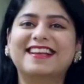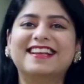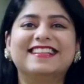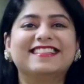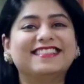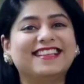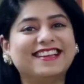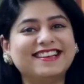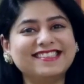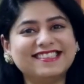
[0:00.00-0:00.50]

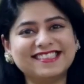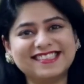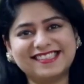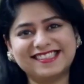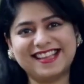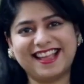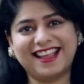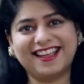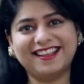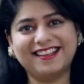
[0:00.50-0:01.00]
There is a
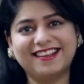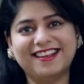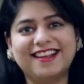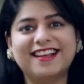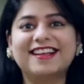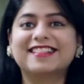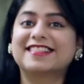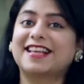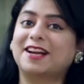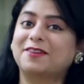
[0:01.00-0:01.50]
saying
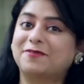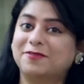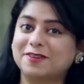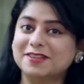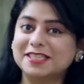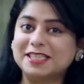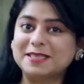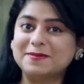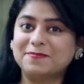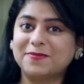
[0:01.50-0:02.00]
that
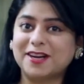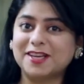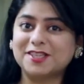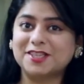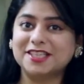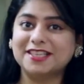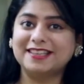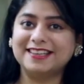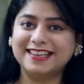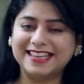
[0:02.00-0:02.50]
first
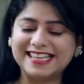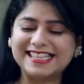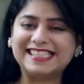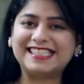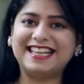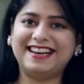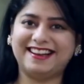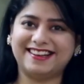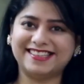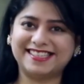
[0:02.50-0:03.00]
impression is the
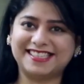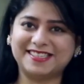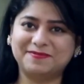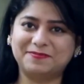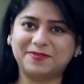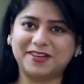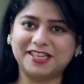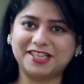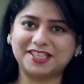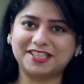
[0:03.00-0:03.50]
last
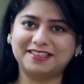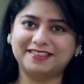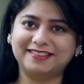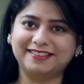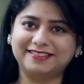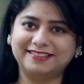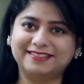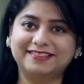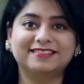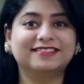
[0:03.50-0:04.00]
impression.
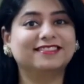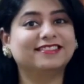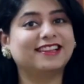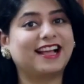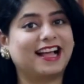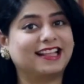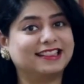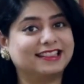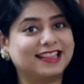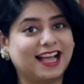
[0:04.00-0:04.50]

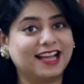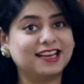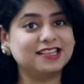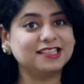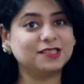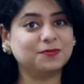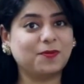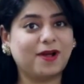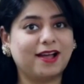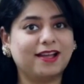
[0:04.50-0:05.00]
And that is
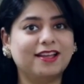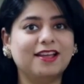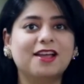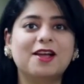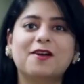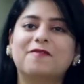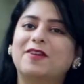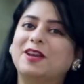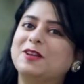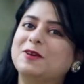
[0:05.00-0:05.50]
why
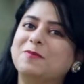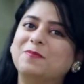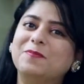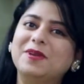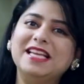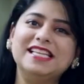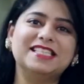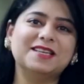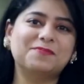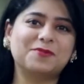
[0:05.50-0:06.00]
when you
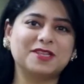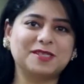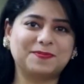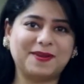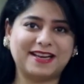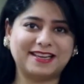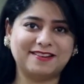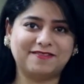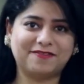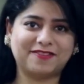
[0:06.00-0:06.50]
meet a
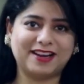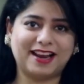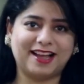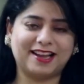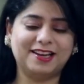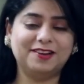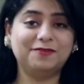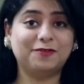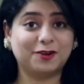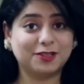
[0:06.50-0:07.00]
prospective
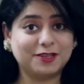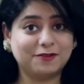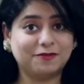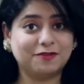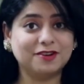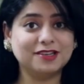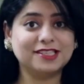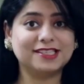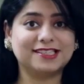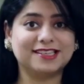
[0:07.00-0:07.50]
client for the
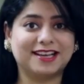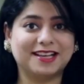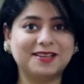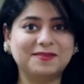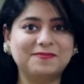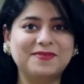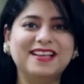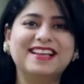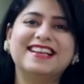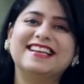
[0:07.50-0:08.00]
first
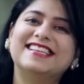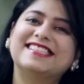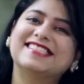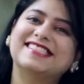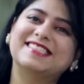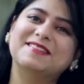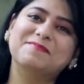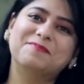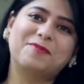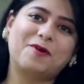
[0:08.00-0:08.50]
time, it is
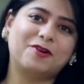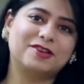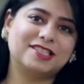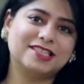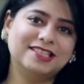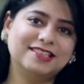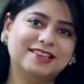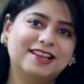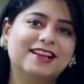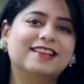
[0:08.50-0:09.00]

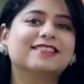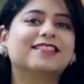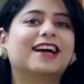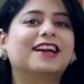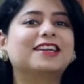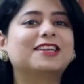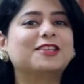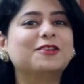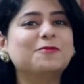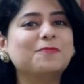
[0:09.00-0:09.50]
important
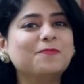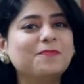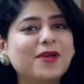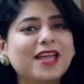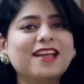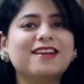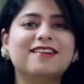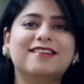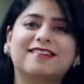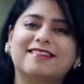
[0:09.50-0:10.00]
that you
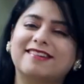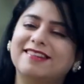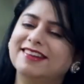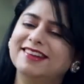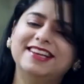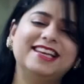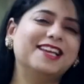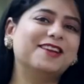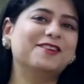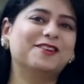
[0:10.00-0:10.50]
make a
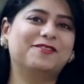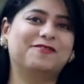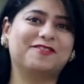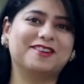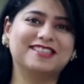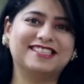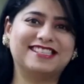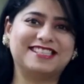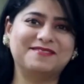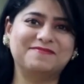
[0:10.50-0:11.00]
really good
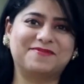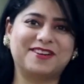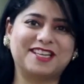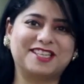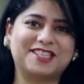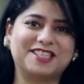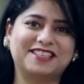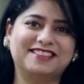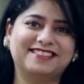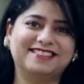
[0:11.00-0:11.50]
first impression.